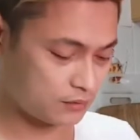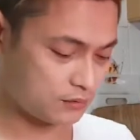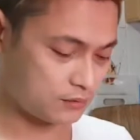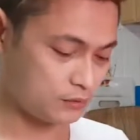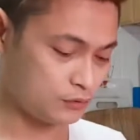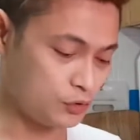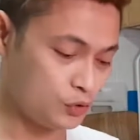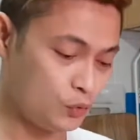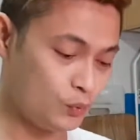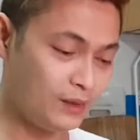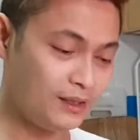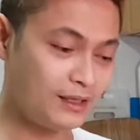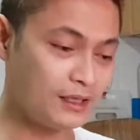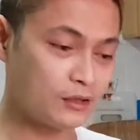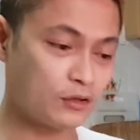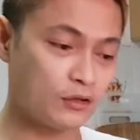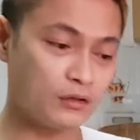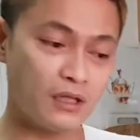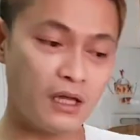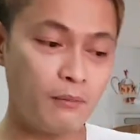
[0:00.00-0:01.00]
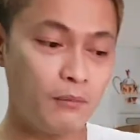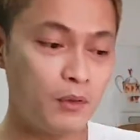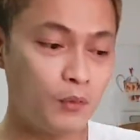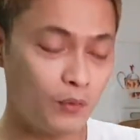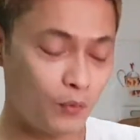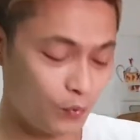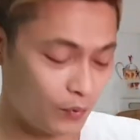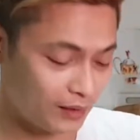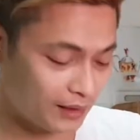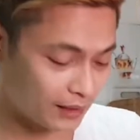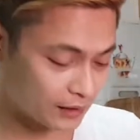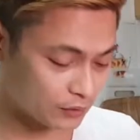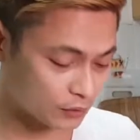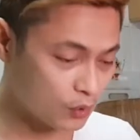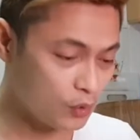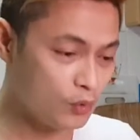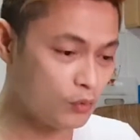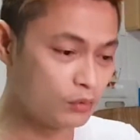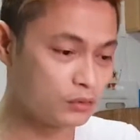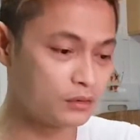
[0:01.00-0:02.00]
You will get old. Everyone will get
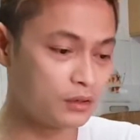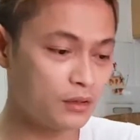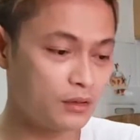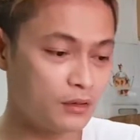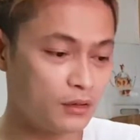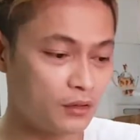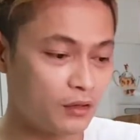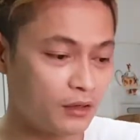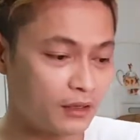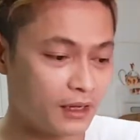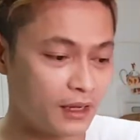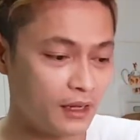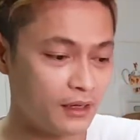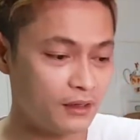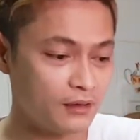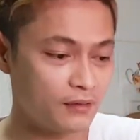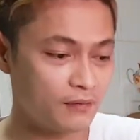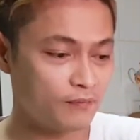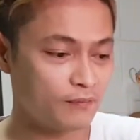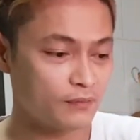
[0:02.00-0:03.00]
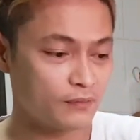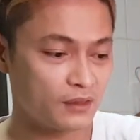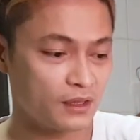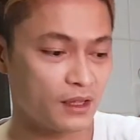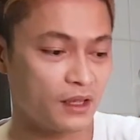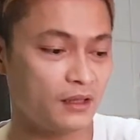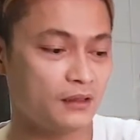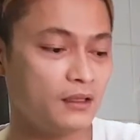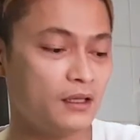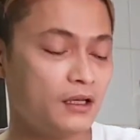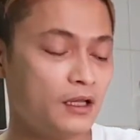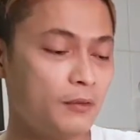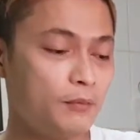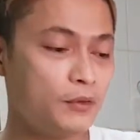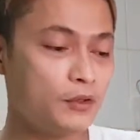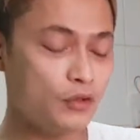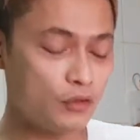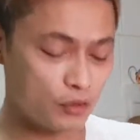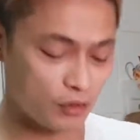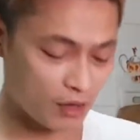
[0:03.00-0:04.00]
old. Okay? And then if you
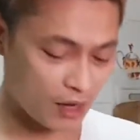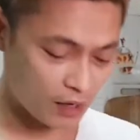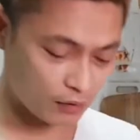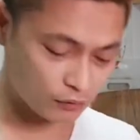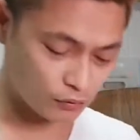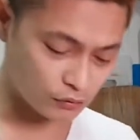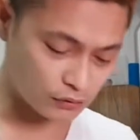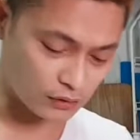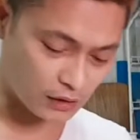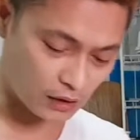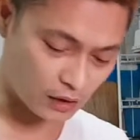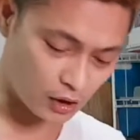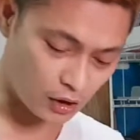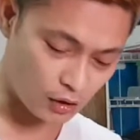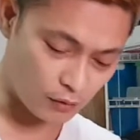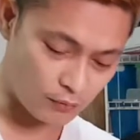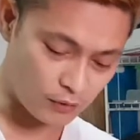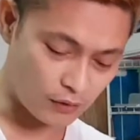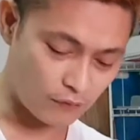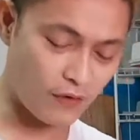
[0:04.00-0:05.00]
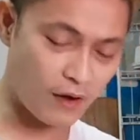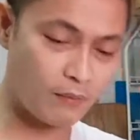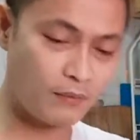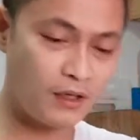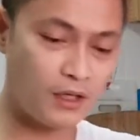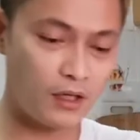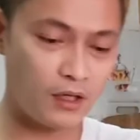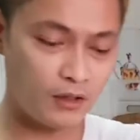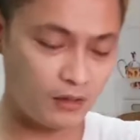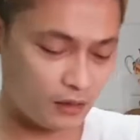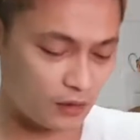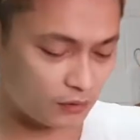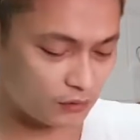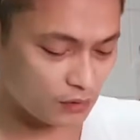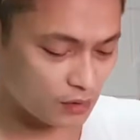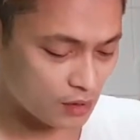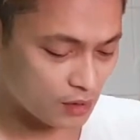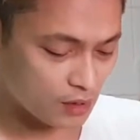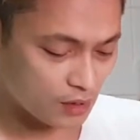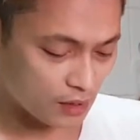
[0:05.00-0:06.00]
don't know how to take care of your family and
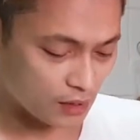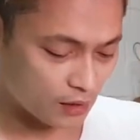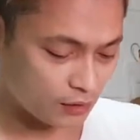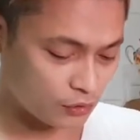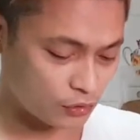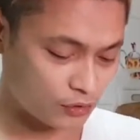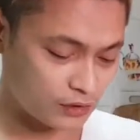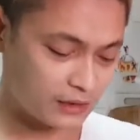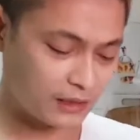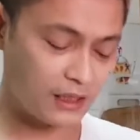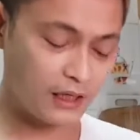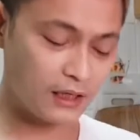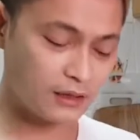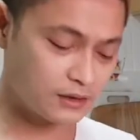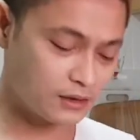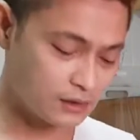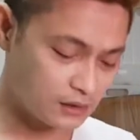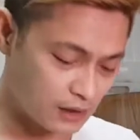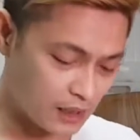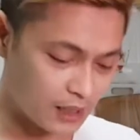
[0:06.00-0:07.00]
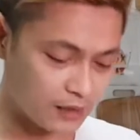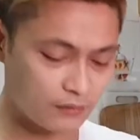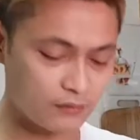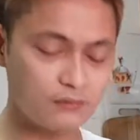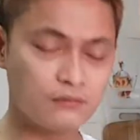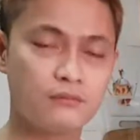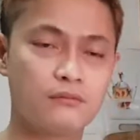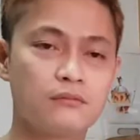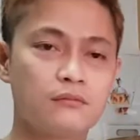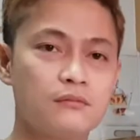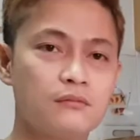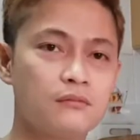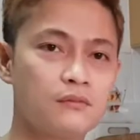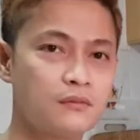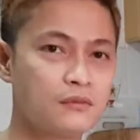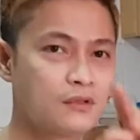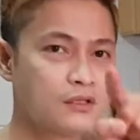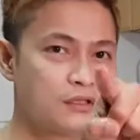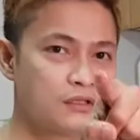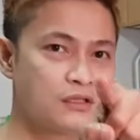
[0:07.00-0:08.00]
your kids, then
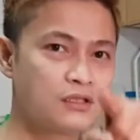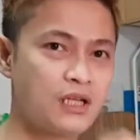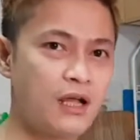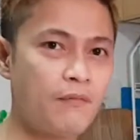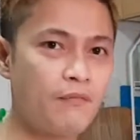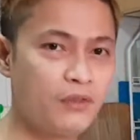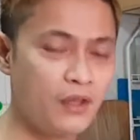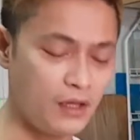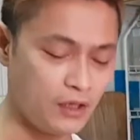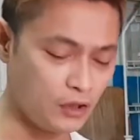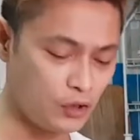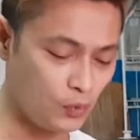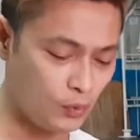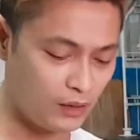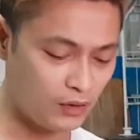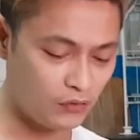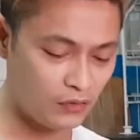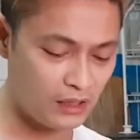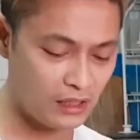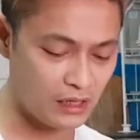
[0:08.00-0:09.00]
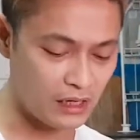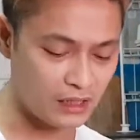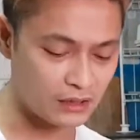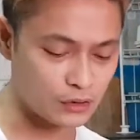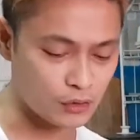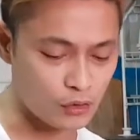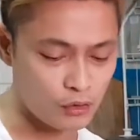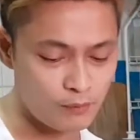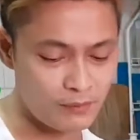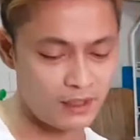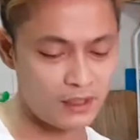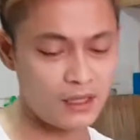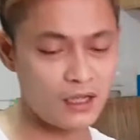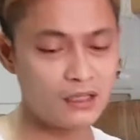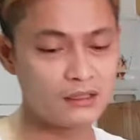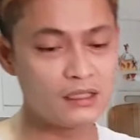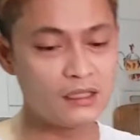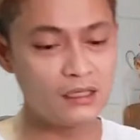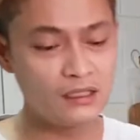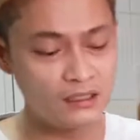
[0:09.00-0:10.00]
someday you will realize, oh my god,
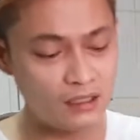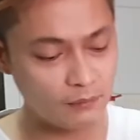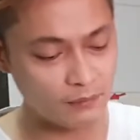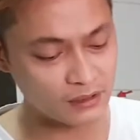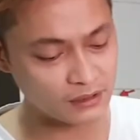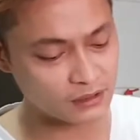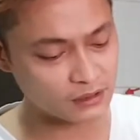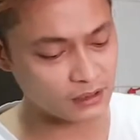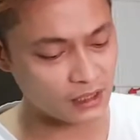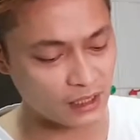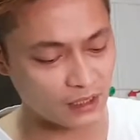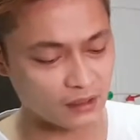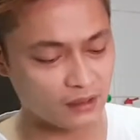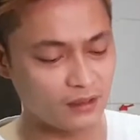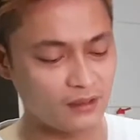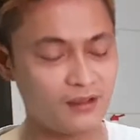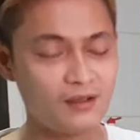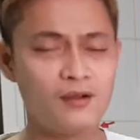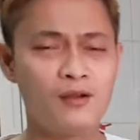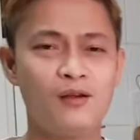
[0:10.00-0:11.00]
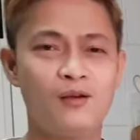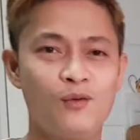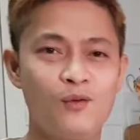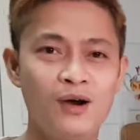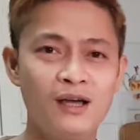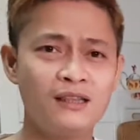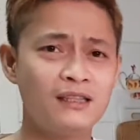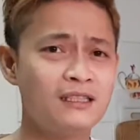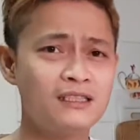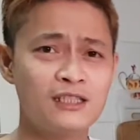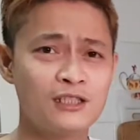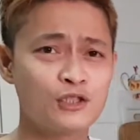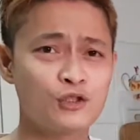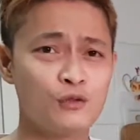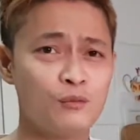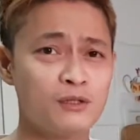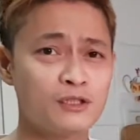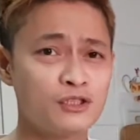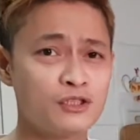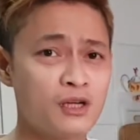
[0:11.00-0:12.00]
I made a mistake. What? This is too
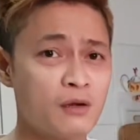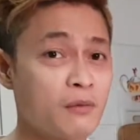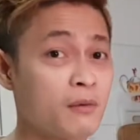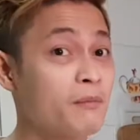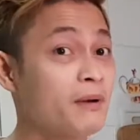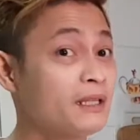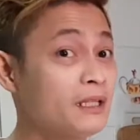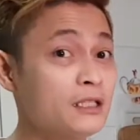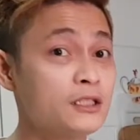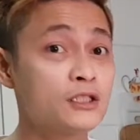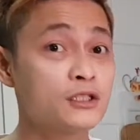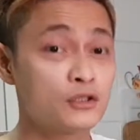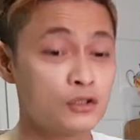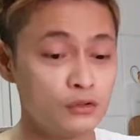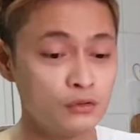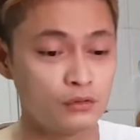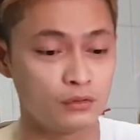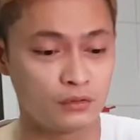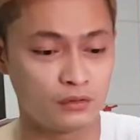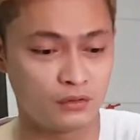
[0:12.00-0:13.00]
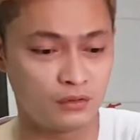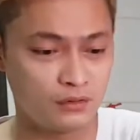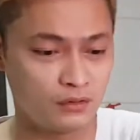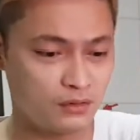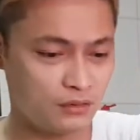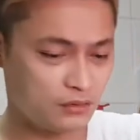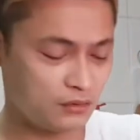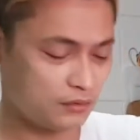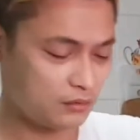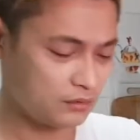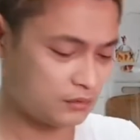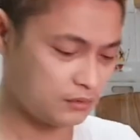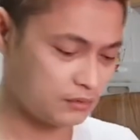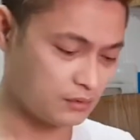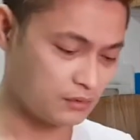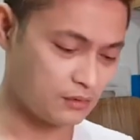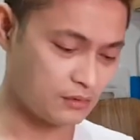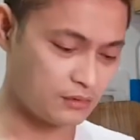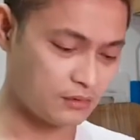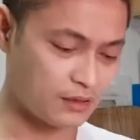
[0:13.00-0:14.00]
much drama. But it's true.
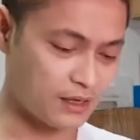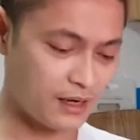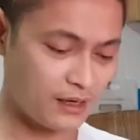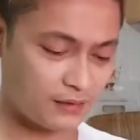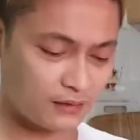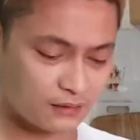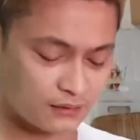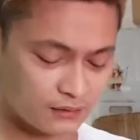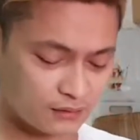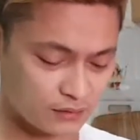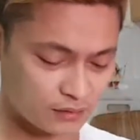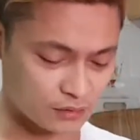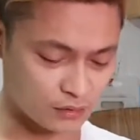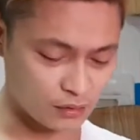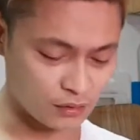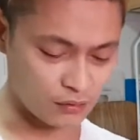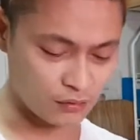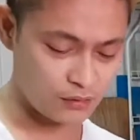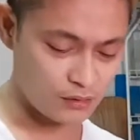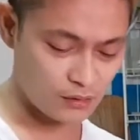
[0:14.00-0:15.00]
Right? So